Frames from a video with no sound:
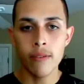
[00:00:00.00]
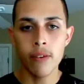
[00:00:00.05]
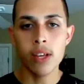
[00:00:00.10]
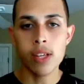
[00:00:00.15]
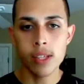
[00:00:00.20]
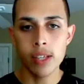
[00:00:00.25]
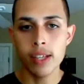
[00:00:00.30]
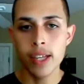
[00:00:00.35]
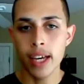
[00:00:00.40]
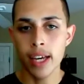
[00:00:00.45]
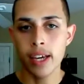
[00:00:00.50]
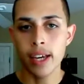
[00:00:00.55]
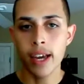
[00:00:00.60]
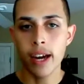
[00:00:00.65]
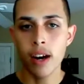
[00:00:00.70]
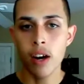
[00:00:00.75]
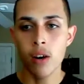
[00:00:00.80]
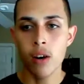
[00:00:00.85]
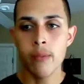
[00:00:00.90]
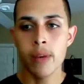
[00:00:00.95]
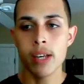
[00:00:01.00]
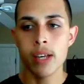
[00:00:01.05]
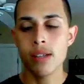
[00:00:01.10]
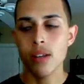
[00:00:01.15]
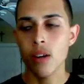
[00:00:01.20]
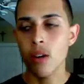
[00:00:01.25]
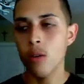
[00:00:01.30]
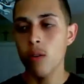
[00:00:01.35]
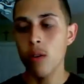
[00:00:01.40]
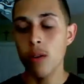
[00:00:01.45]
obviously taking care of me,
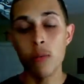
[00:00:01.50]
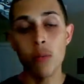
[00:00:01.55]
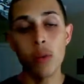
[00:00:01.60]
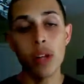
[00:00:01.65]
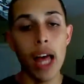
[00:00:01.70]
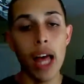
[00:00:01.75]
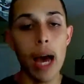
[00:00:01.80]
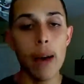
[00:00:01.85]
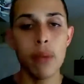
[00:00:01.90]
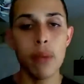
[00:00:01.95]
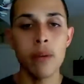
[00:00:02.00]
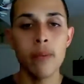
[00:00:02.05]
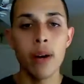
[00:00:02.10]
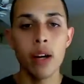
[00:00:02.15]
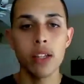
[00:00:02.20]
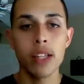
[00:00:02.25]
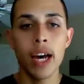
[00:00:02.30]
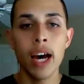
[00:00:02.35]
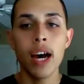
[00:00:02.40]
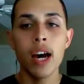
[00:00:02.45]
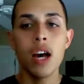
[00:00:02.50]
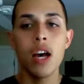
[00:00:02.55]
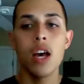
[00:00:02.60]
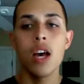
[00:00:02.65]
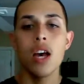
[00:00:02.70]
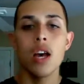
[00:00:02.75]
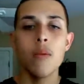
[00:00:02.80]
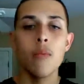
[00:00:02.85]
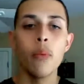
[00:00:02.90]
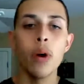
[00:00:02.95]
so I'm really happy about that.
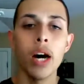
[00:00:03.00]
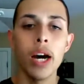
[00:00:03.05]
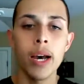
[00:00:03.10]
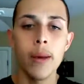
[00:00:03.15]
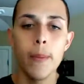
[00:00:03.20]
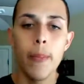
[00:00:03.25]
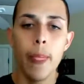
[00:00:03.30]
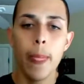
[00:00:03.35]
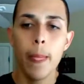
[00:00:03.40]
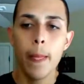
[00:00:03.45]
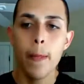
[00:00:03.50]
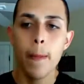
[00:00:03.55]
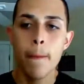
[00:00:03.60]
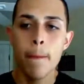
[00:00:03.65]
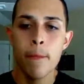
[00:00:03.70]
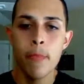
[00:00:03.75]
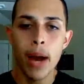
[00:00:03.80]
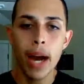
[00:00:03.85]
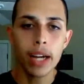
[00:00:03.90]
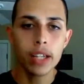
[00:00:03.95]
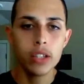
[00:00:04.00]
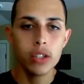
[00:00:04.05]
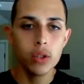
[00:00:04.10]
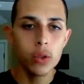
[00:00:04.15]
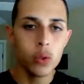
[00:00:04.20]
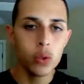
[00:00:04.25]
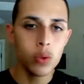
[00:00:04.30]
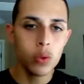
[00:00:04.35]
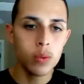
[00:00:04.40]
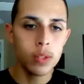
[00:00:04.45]
But back
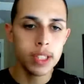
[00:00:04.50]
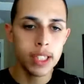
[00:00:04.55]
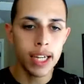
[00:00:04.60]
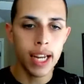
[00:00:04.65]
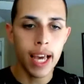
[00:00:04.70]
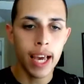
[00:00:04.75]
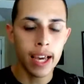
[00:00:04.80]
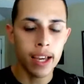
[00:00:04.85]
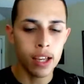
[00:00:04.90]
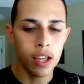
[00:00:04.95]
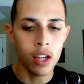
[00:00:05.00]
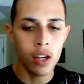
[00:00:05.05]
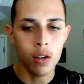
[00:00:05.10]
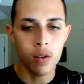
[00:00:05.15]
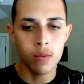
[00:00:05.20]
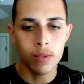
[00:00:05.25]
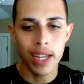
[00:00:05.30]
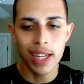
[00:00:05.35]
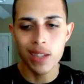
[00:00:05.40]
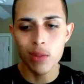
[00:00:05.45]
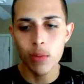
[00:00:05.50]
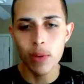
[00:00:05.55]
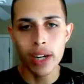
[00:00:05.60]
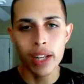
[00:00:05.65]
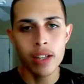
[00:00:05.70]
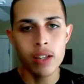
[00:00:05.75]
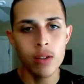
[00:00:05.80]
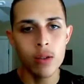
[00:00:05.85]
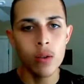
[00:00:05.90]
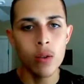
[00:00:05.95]
to today, day
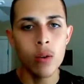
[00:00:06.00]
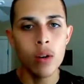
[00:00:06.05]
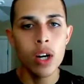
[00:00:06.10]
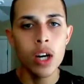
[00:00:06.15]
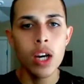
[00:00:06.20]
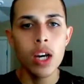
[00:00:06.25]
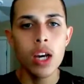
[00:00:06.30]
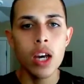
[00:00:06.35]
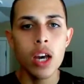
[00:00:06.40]
22,